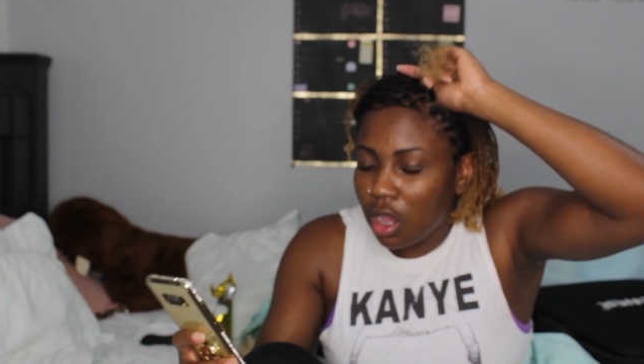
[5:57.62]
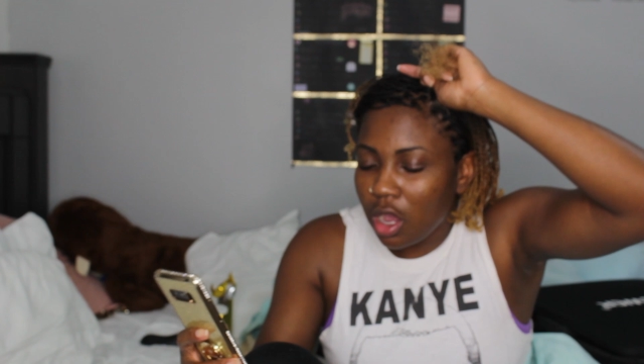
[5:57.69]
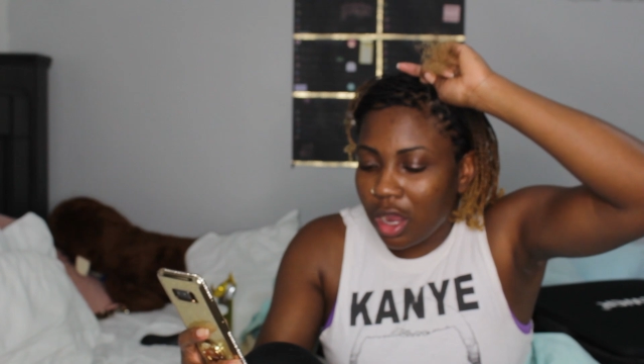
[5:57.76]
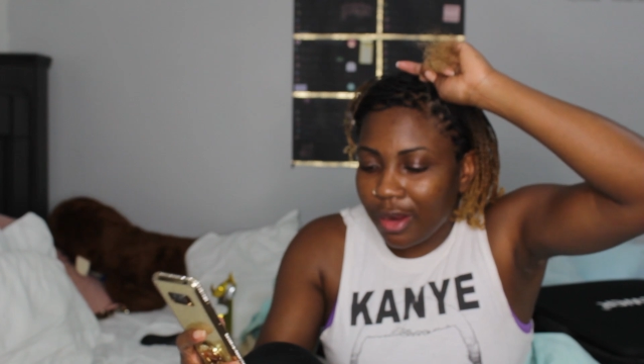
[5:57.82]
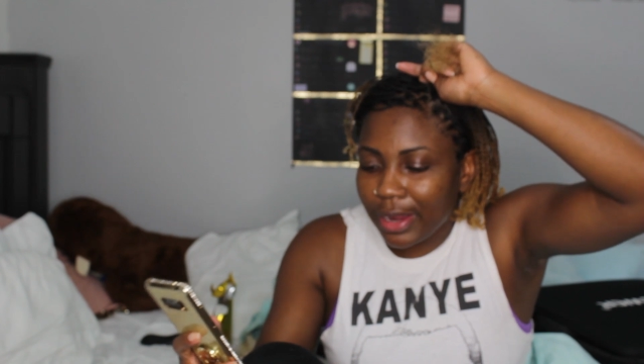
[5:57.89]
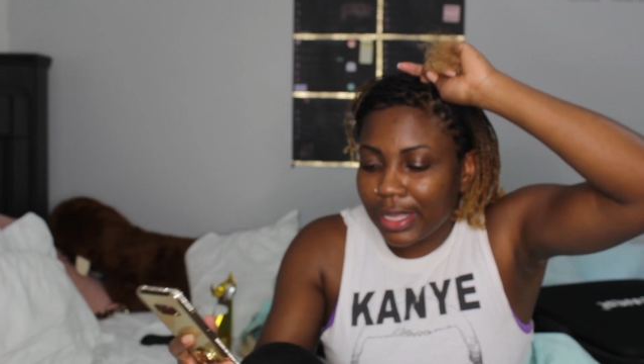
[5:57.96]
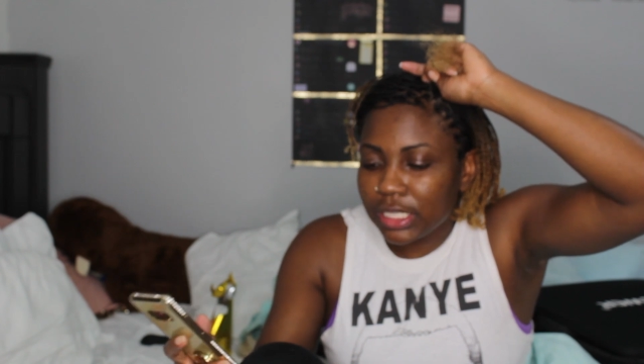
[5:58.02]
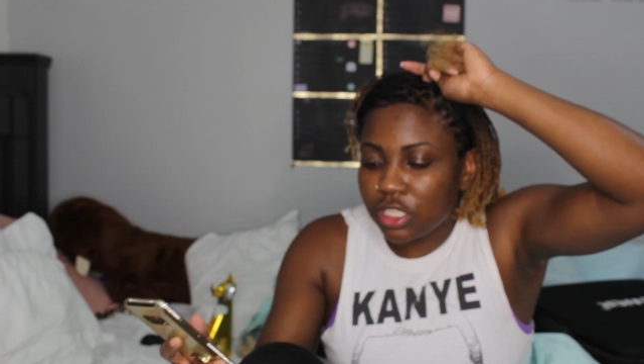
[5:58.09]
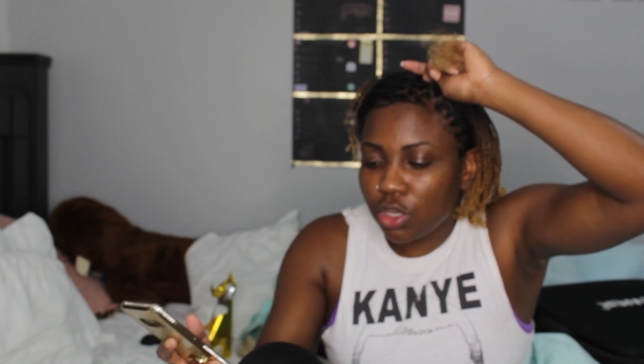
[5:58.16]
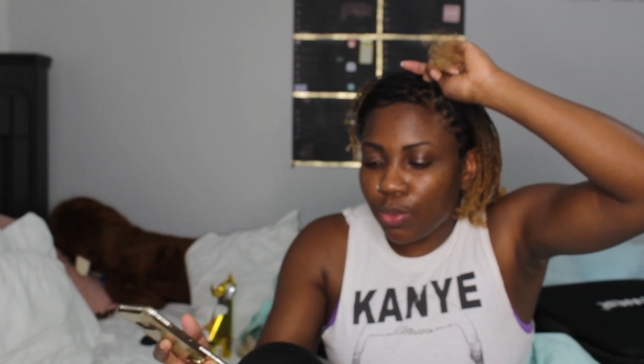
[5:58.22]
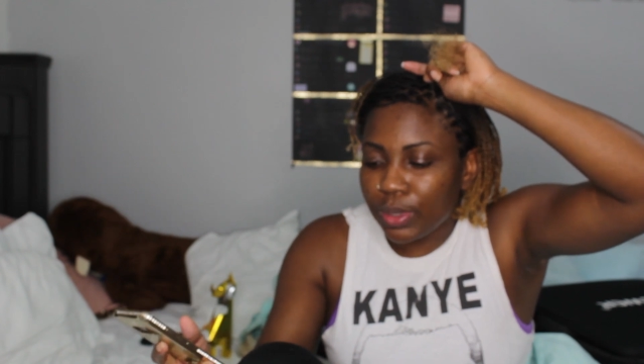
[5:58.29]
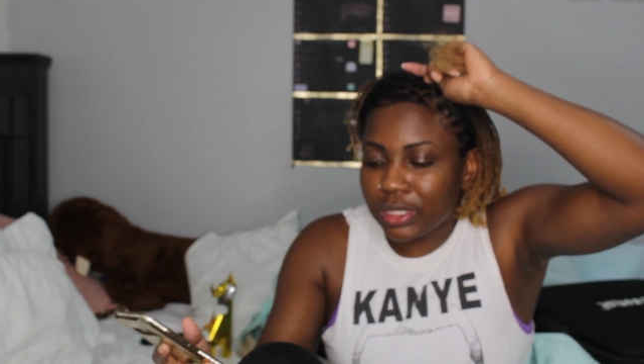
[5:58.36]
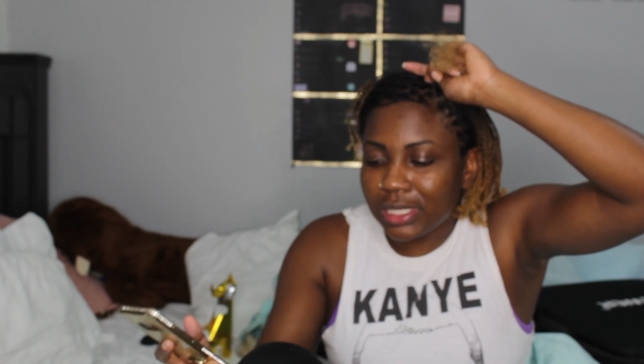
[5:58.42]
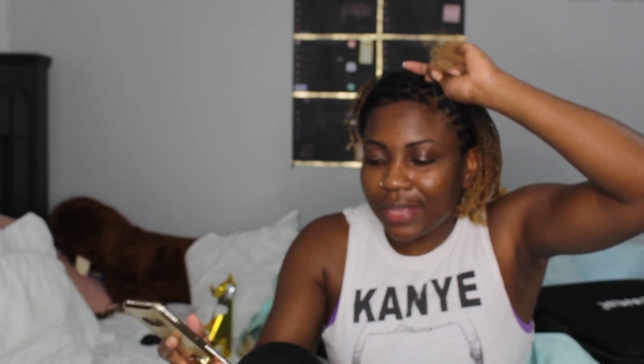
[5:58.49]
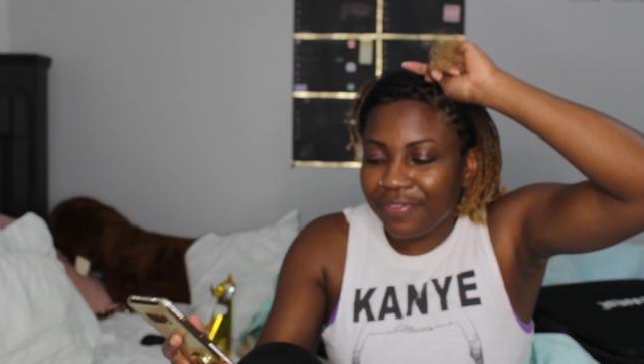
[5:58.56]
Alright, so it
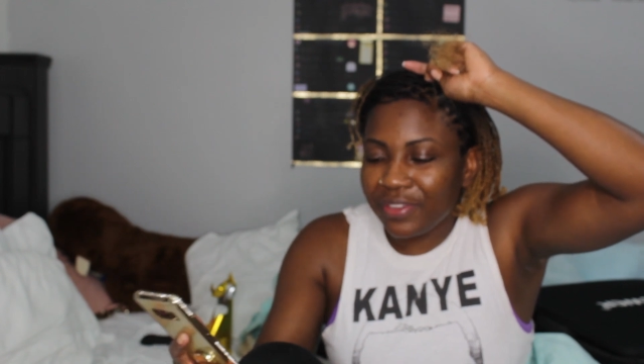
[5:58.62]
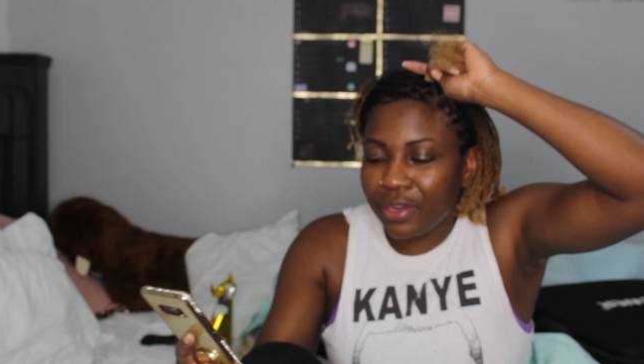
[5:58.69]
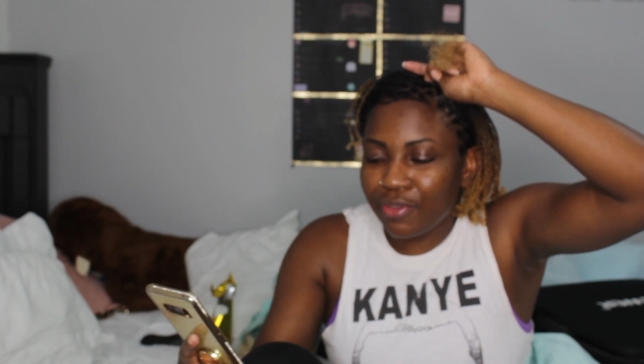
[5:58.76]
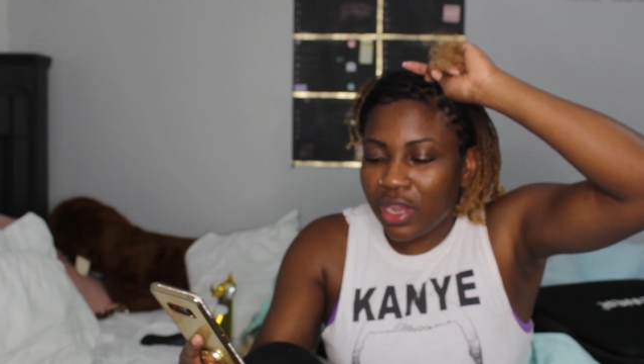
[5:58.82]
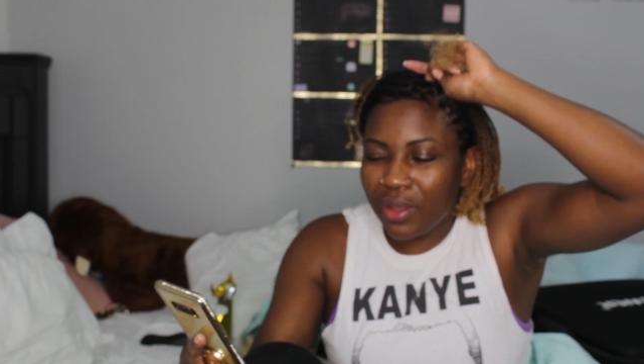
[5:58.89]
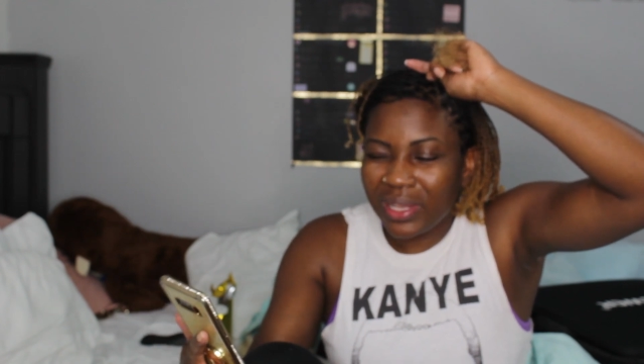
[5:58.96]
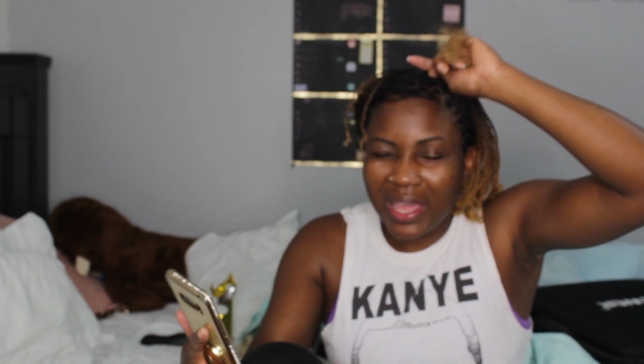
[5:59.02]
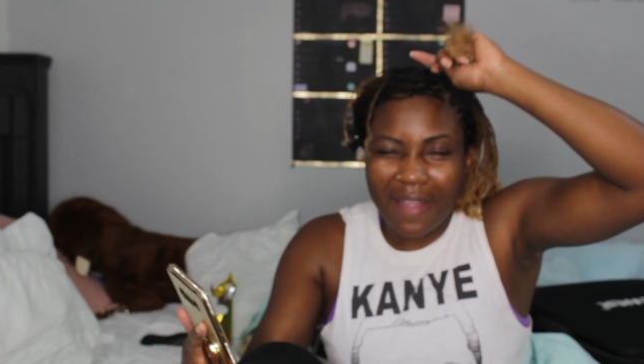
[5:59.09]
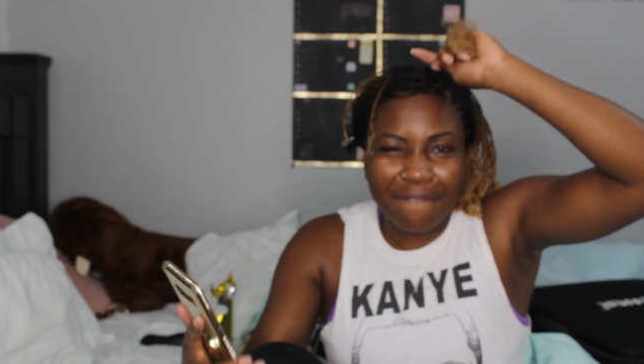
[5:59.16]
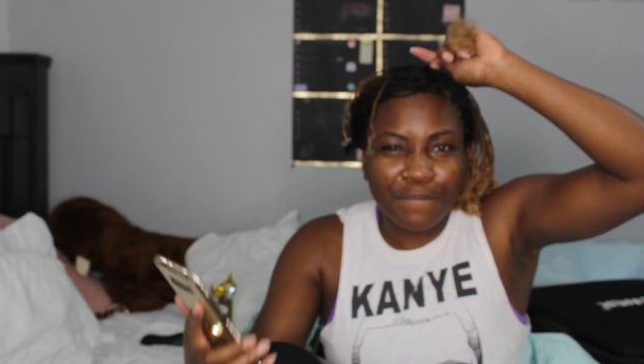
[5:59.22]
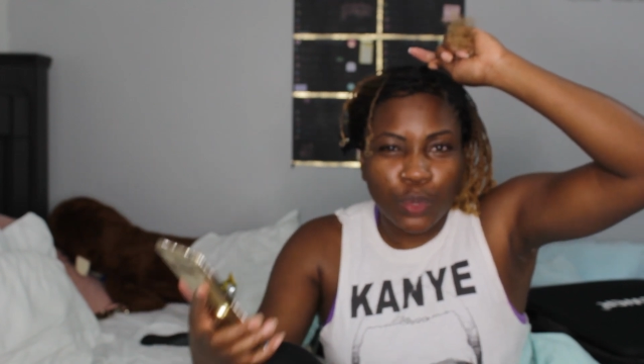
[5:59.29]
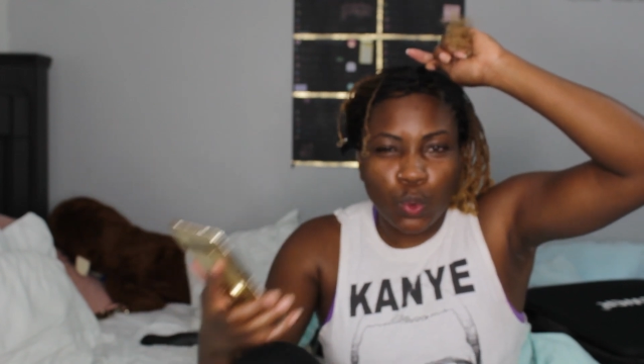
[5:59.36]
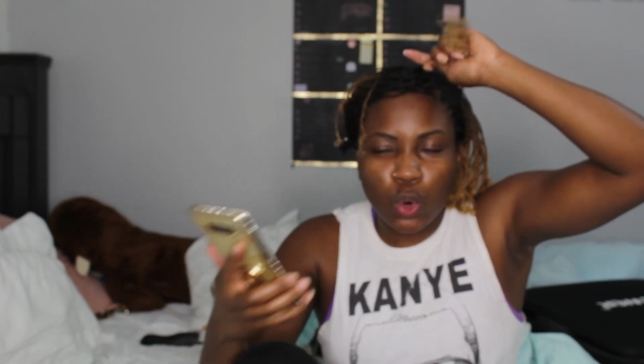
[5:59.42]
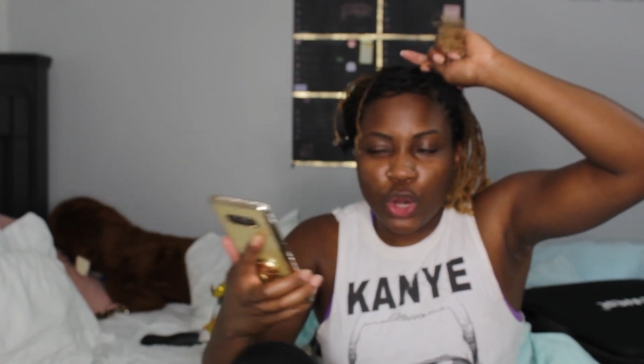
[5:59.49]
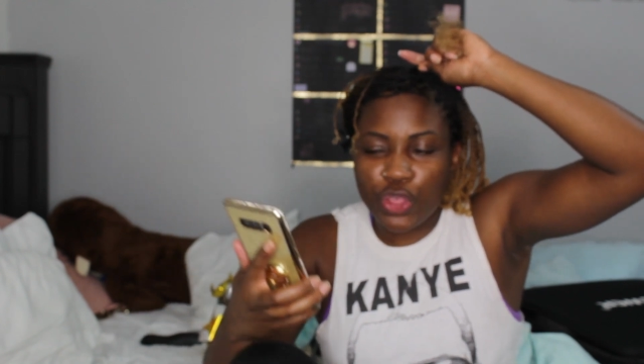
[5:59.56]
was definitely around like
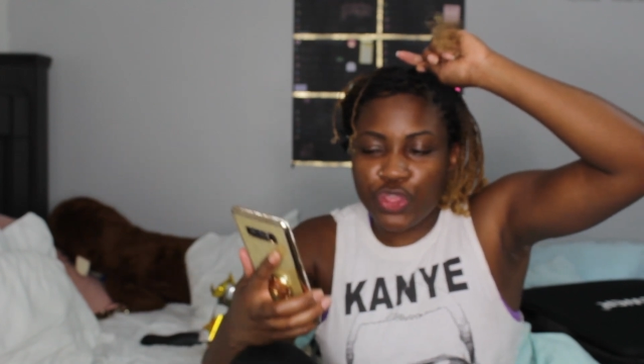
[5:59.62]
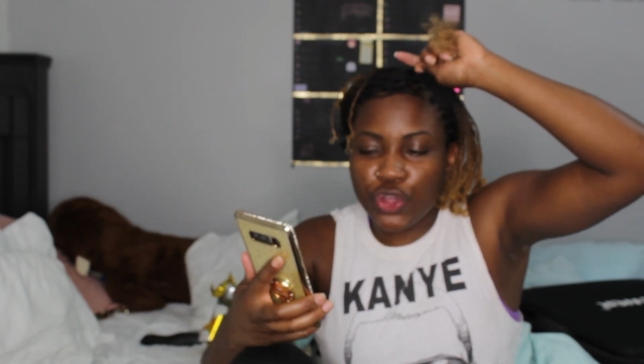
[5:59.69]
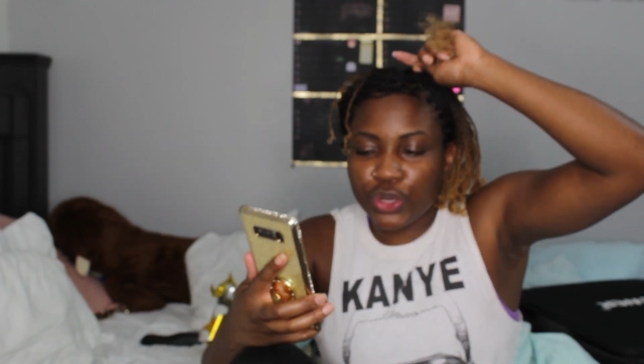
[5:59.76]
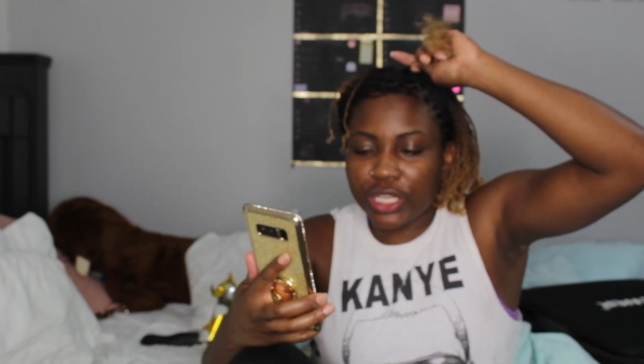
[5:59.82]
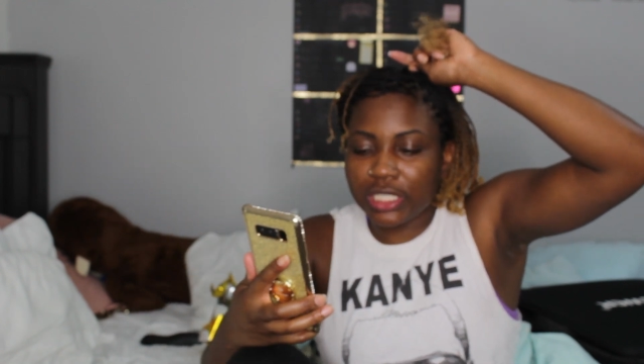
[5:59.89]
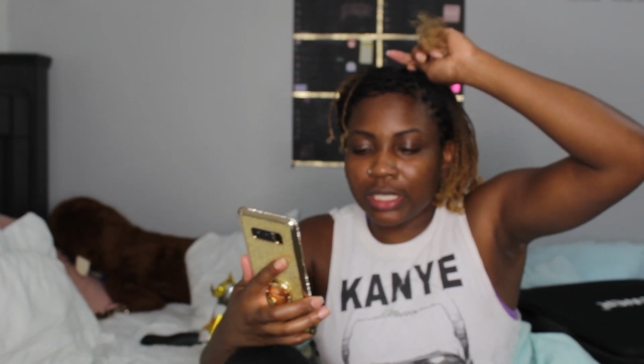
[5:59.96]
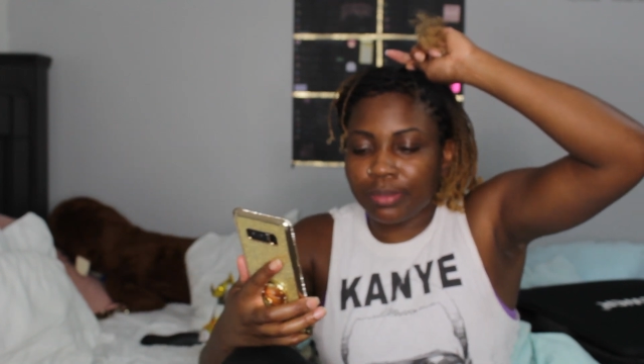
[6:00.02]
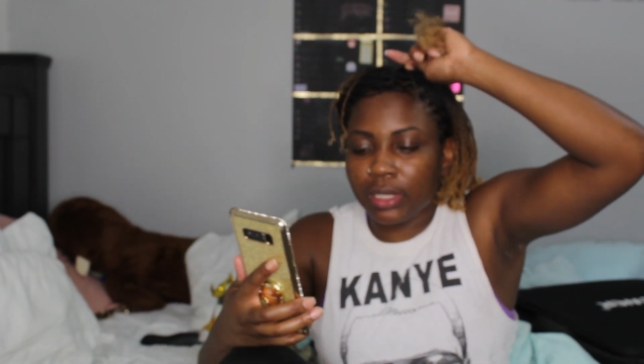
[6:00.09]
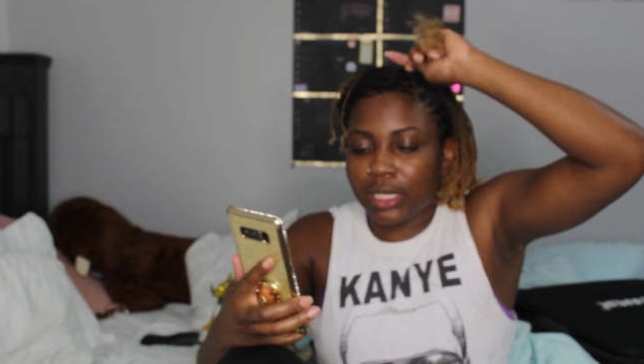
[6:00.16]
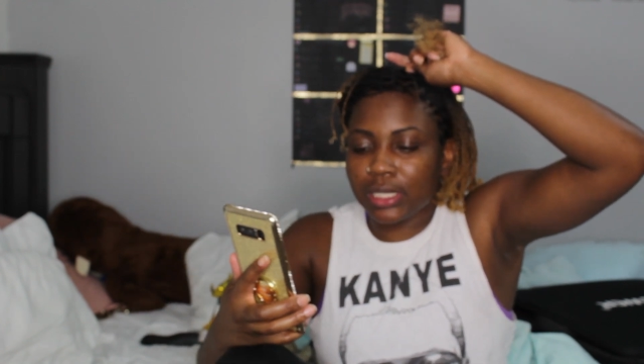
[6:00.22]
4:30 something.